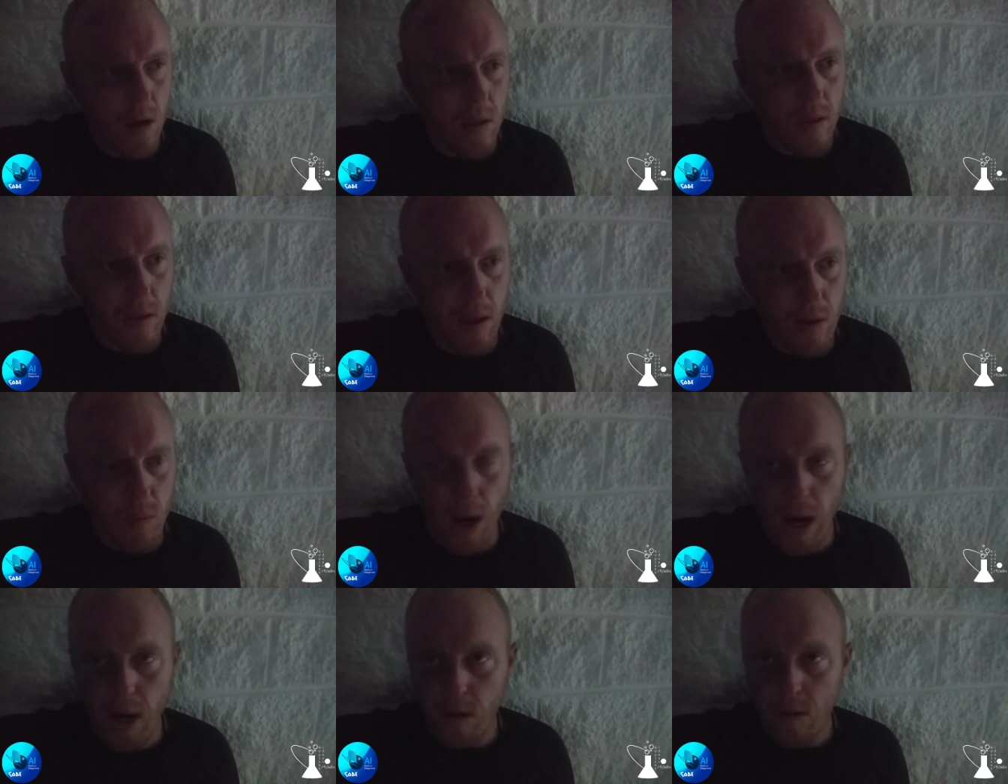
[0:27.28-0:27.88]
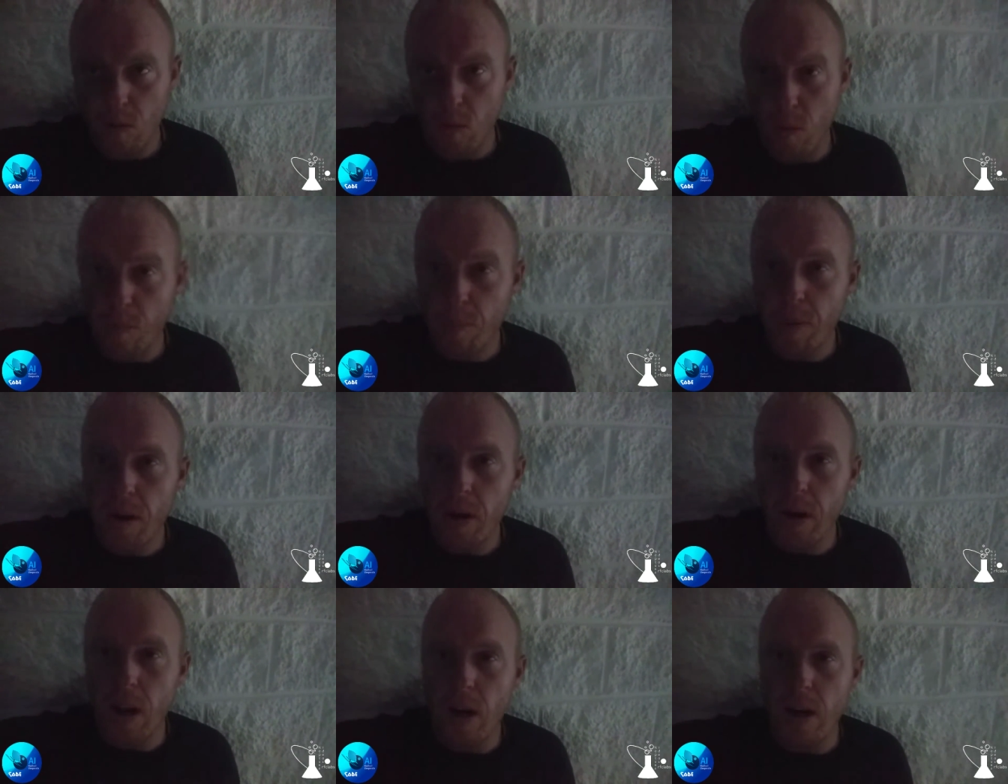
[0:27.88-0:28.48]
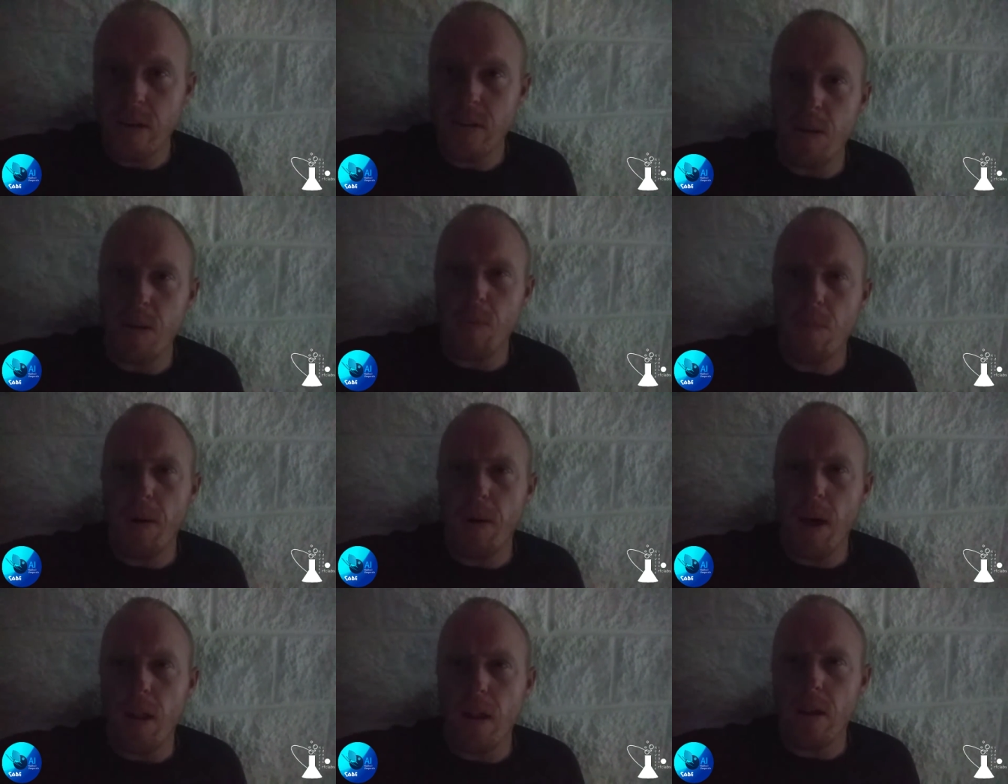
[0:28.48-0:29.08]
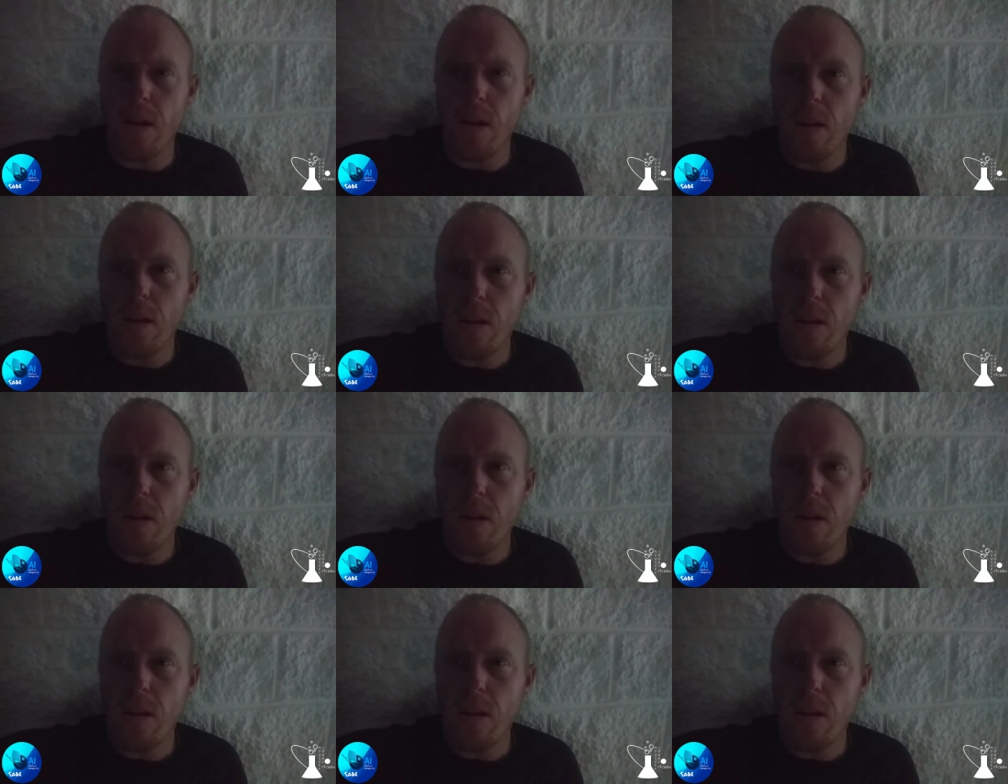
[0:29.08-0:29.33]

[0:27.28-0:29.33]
the radical periodic table palette.